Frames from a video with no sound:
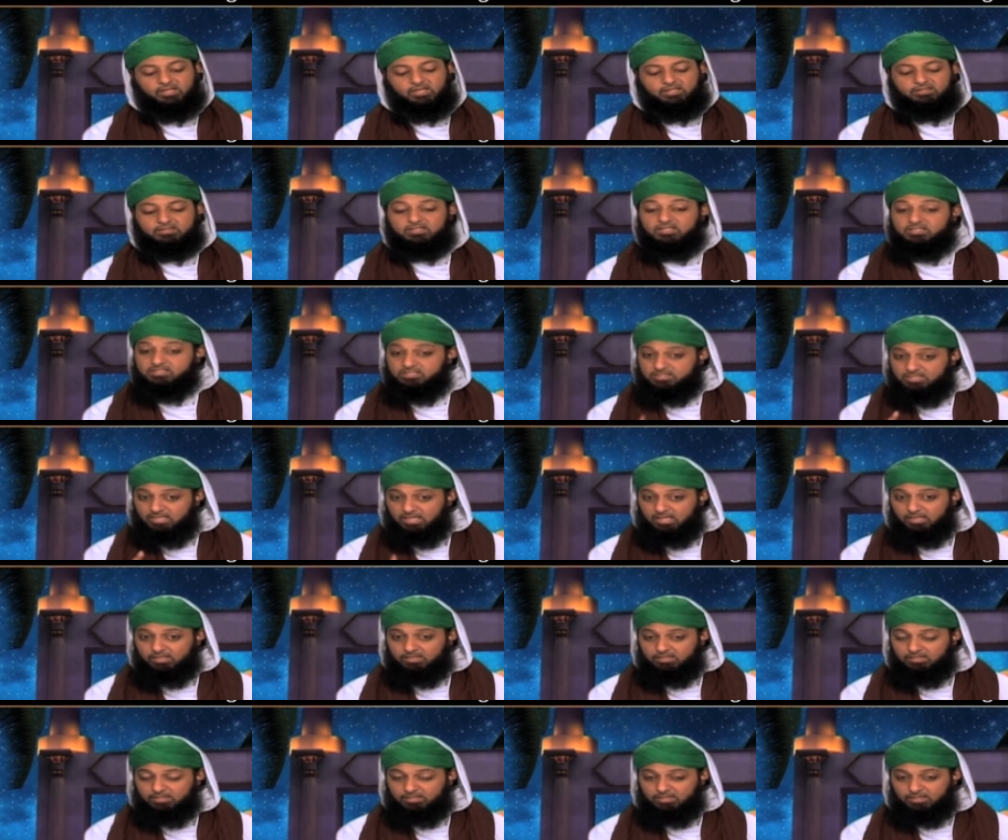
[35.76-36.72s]
This snake
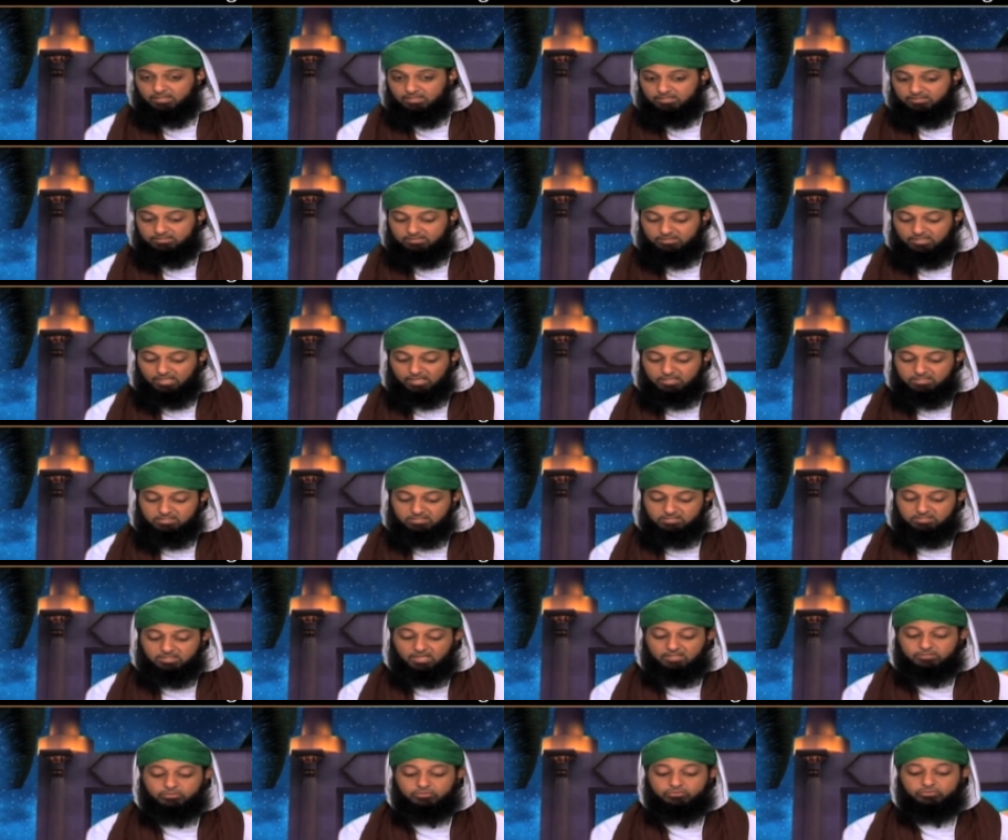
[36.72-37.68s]
then
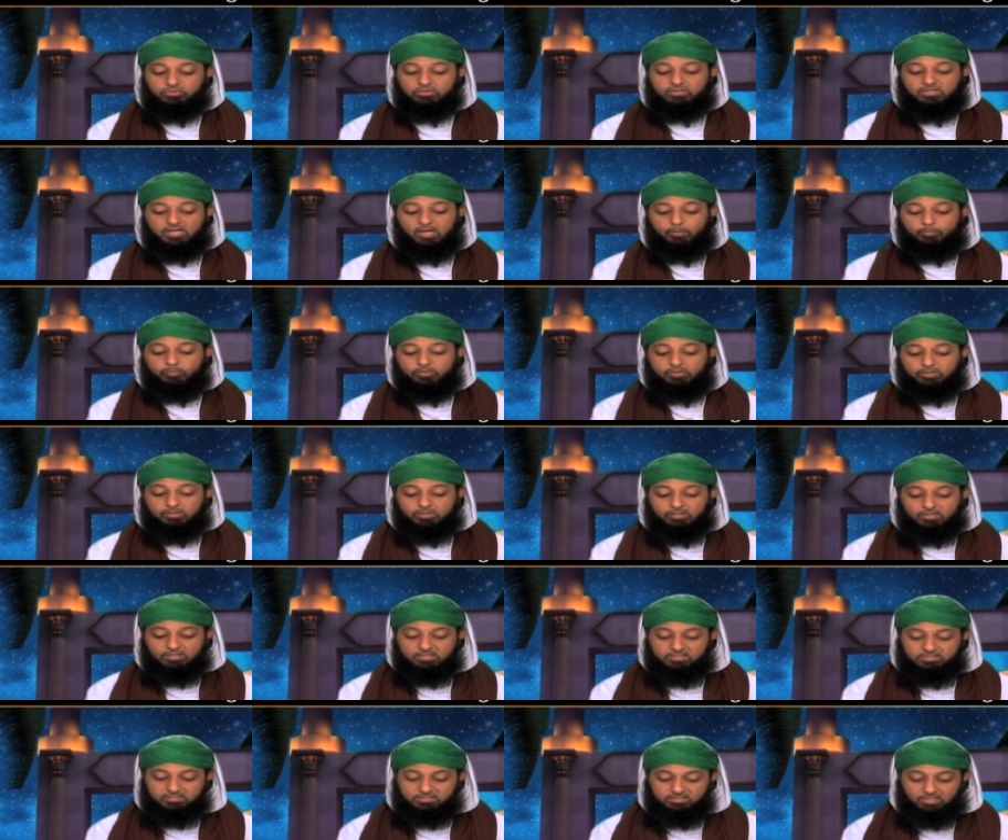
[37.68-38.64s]
started to wrap
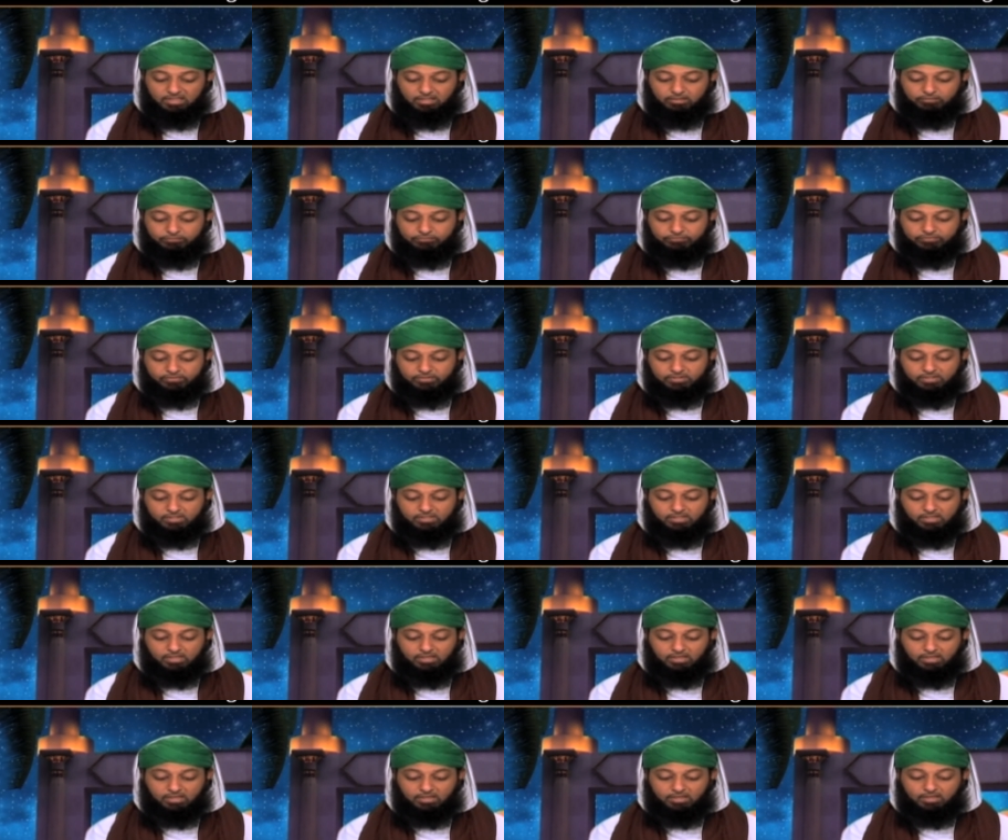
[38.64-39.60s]
itself
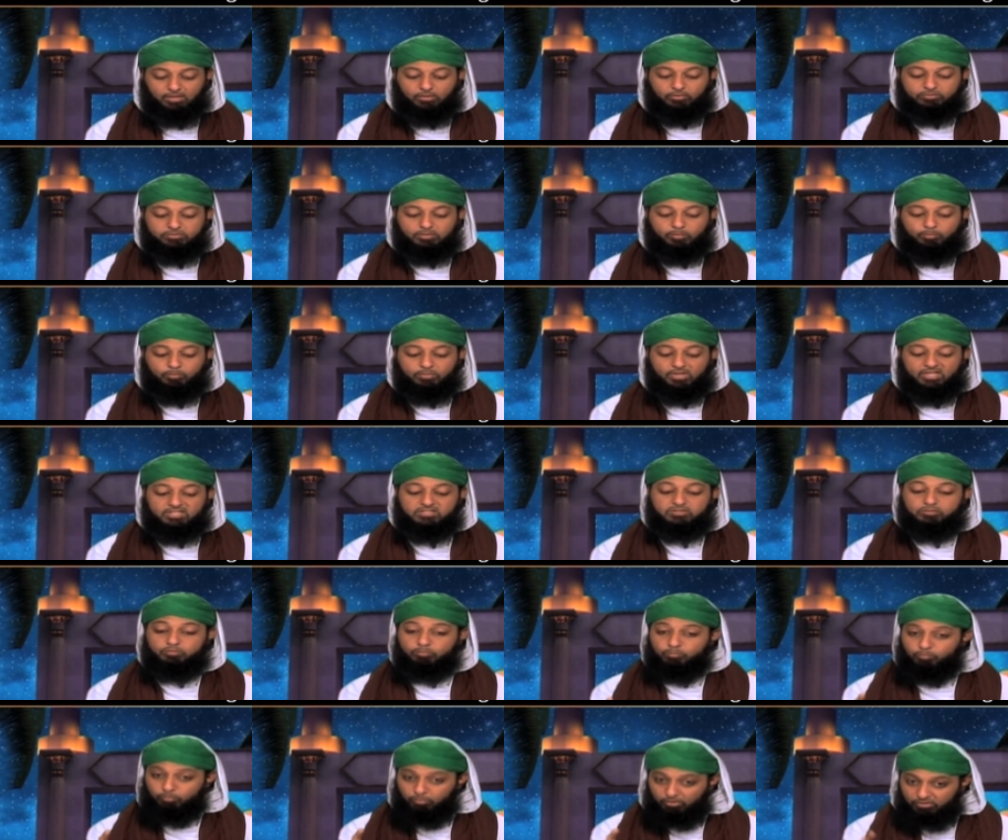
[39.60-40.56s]
around the blessed
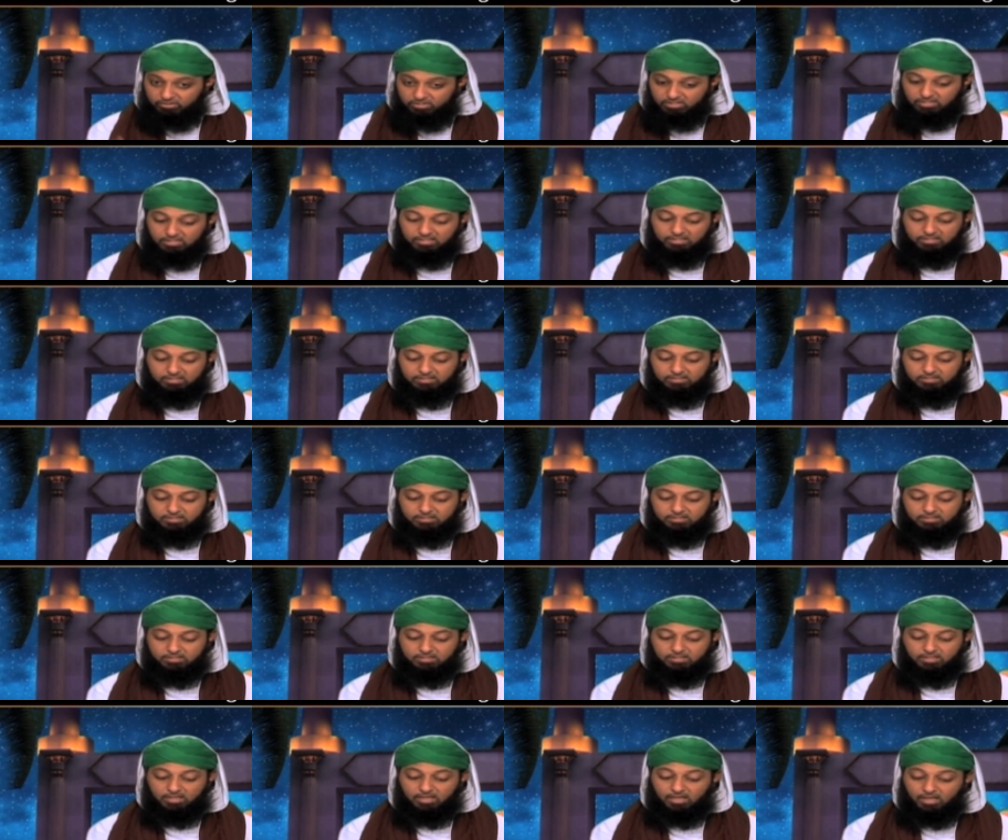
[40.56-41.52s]
body
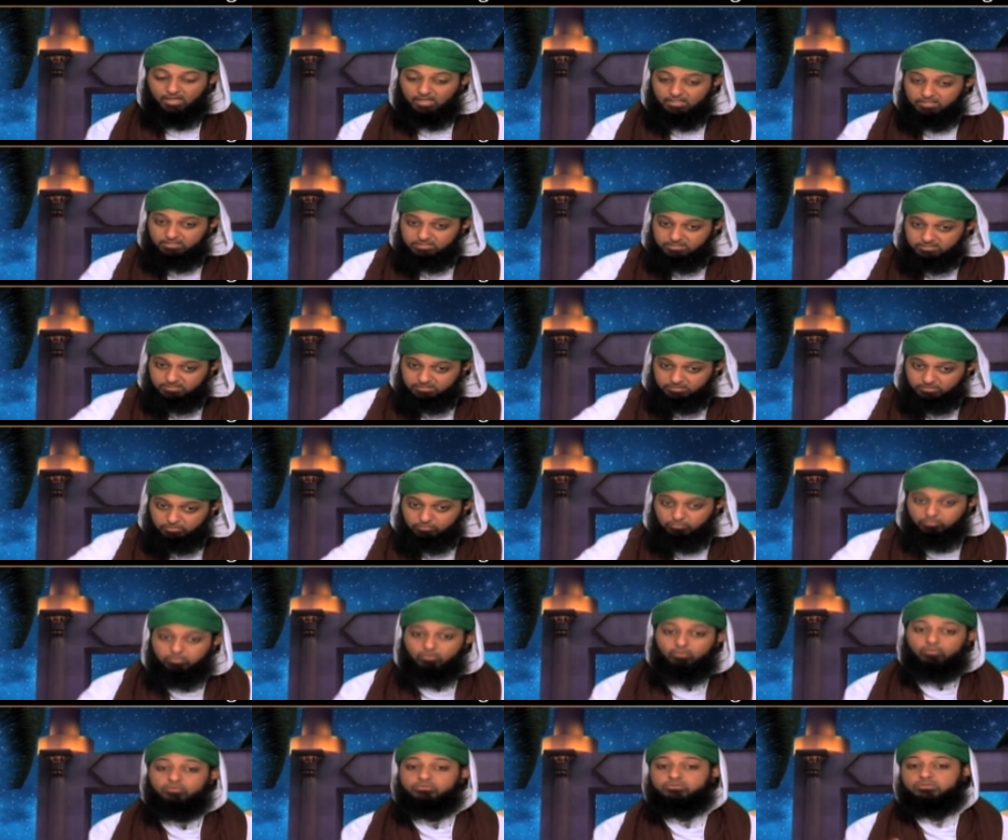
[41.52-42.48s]
under the
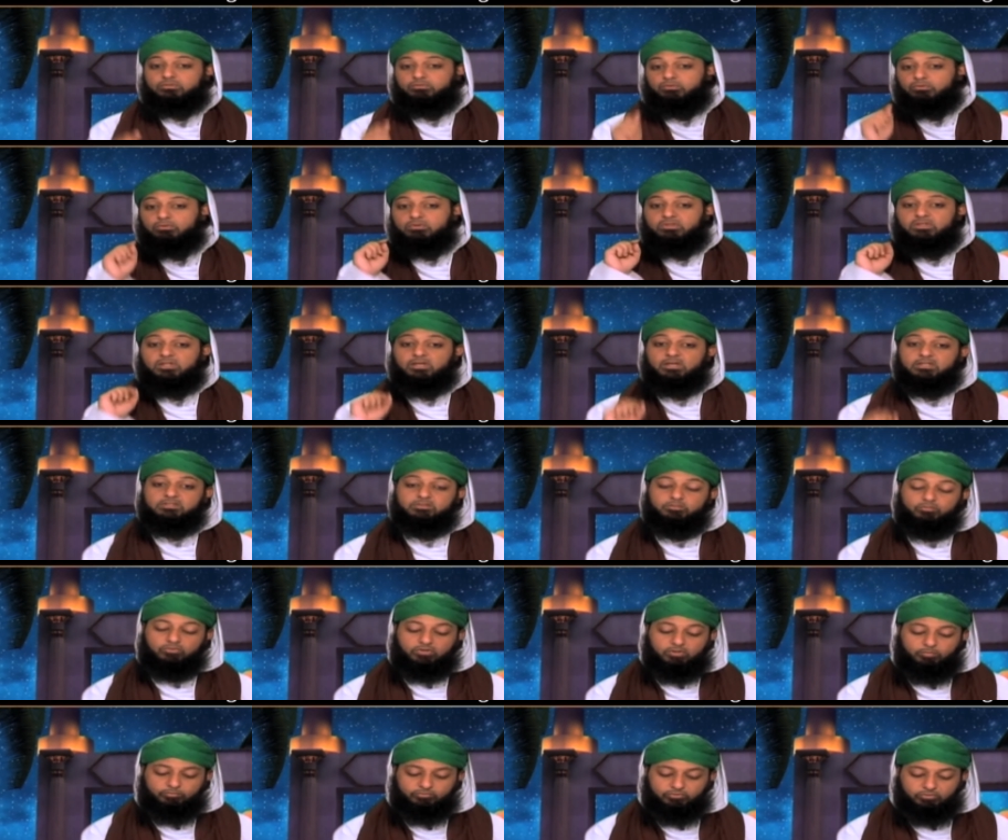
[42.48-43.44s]
clothes of Ghaus-e Azam
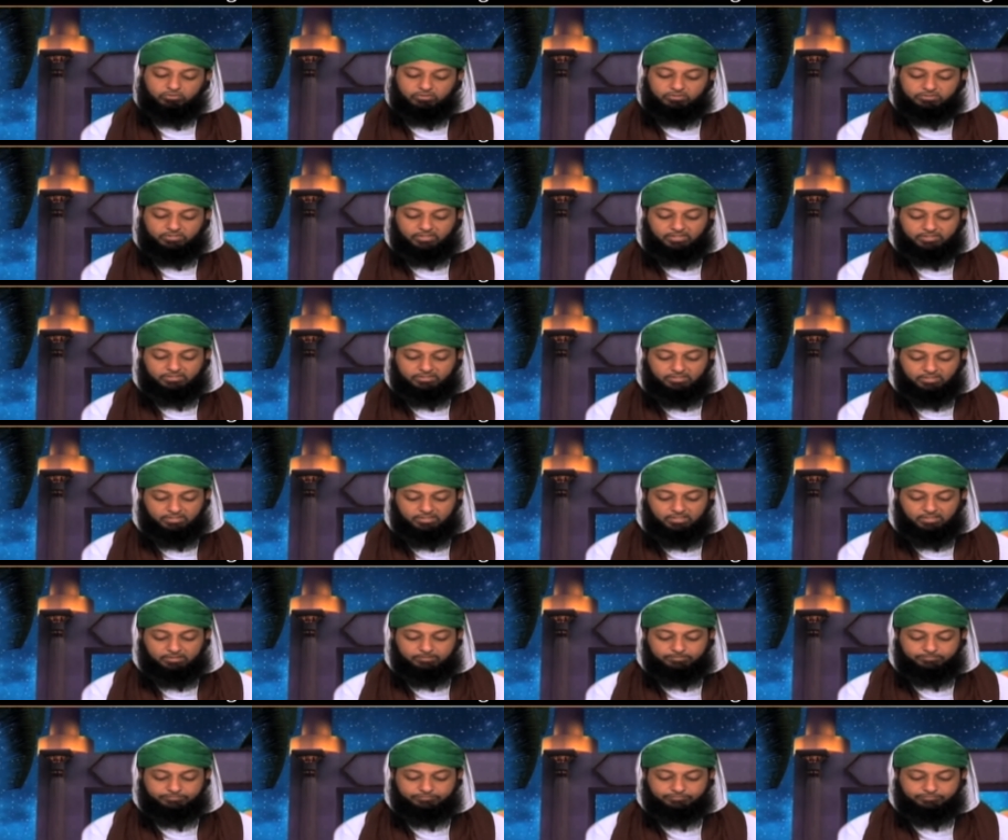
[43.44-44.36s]
rahmatullah ta'ala alayhi.